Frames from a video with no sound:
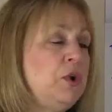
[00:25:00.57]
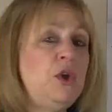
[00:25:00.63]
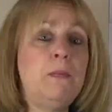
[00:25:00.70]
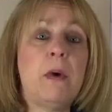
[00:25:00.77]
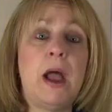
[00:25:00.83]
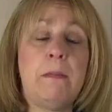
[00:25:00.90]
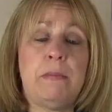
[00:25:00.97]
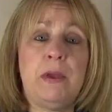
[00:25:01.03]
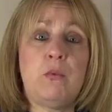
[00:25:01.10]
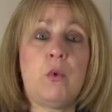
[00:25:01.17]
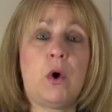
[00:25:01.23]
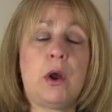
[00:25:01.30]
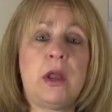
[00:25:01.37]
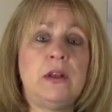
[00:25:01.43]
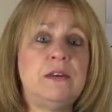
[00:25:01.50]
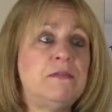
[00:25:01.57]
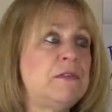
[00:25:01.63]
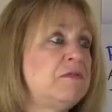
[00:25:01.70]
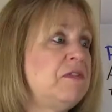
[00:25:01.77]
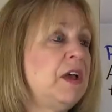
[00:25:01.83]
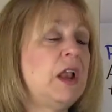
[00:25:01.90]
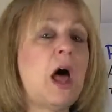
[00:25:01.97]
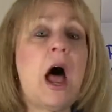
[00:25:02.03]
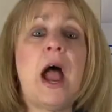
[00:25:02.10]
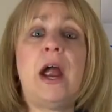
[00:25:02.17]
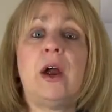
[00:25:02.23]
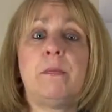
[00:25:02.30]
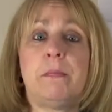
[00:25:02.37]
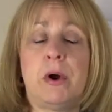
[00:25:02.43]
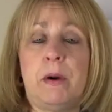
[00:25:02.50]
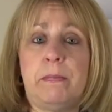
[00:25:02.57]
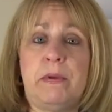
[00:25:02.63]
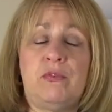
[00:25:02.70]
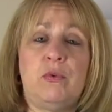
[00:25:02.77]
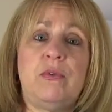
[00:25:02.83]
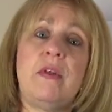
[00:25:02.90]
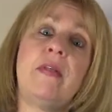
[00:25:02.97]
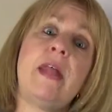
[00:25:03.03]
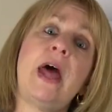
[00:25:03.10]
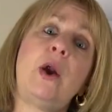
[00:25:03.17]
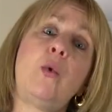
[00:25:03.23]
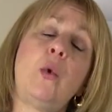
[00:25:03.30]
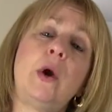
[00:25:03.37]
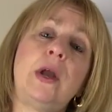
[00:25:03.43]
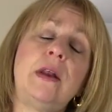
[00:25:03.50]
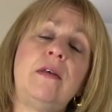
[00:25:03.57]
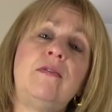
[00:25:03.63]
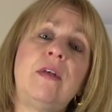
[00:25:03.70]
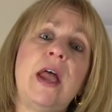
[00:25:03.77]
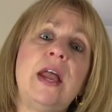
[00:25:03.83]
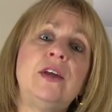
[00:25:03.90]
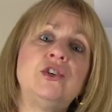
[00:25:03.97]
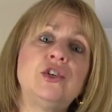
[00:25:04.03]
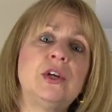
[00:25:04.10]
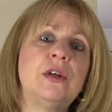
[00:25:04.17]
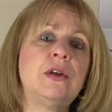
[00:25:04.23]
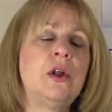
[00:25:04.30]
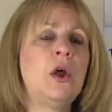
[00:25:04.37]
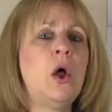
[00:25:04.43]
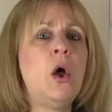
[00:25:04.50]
you might be working to fulfill a higher purpose within that organization.